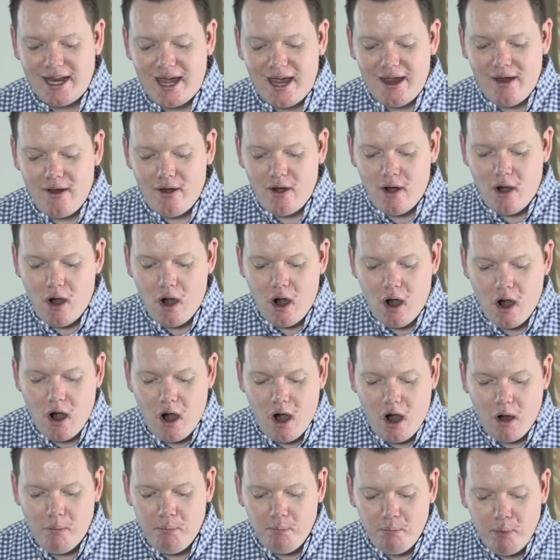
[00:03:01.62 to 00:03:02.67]
and I
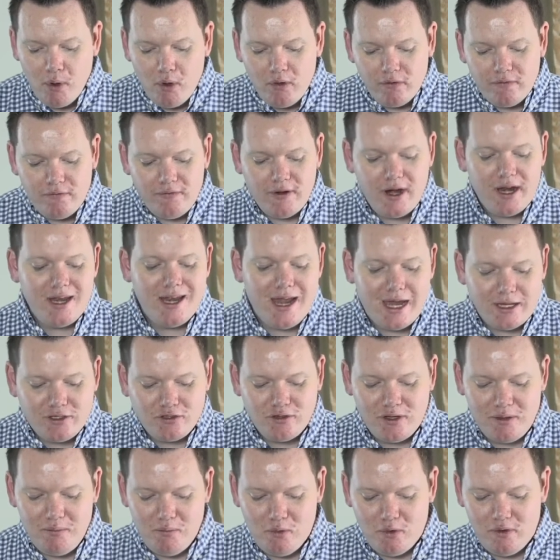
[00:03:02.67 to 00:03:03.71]
are both very
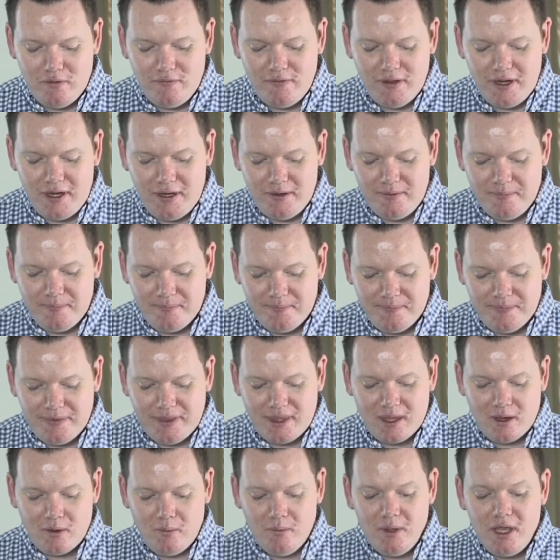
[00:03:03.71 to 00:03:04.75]
naturally motivated.
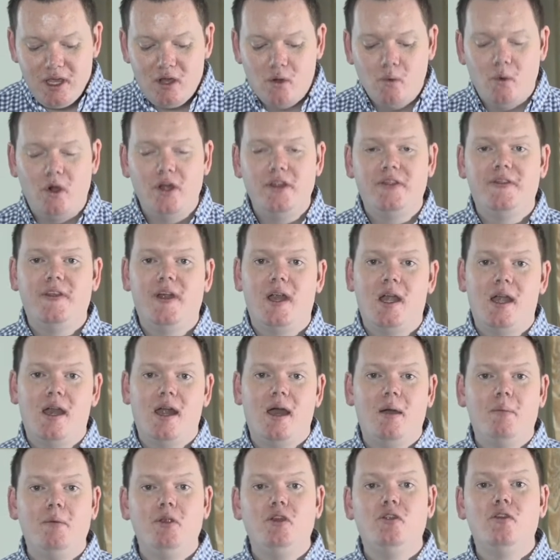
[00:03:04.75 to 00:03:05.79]
We go out there
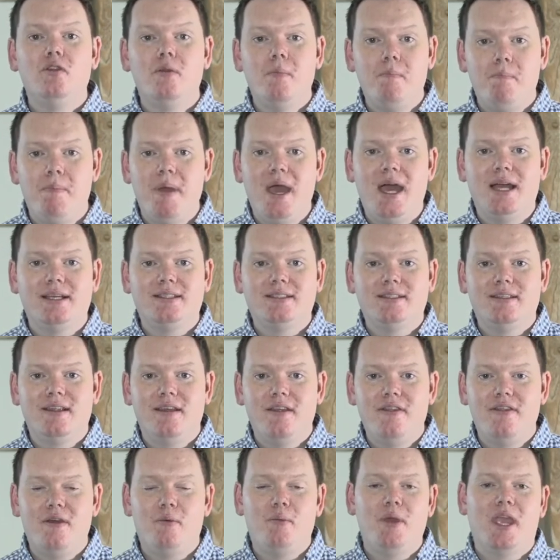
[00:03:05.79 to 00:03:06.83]
and we do the
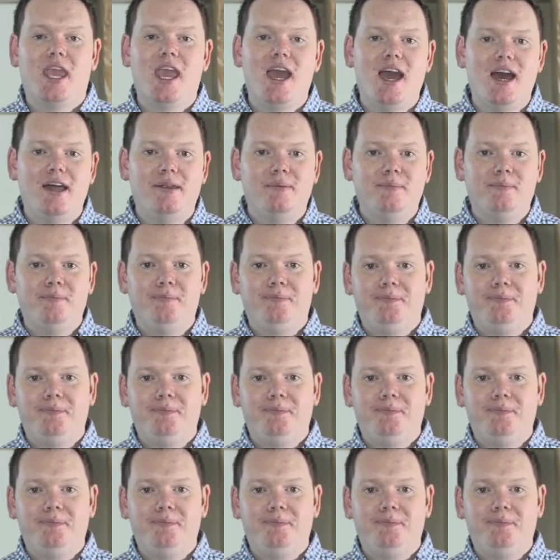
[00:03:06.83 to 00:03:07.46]
best that we can."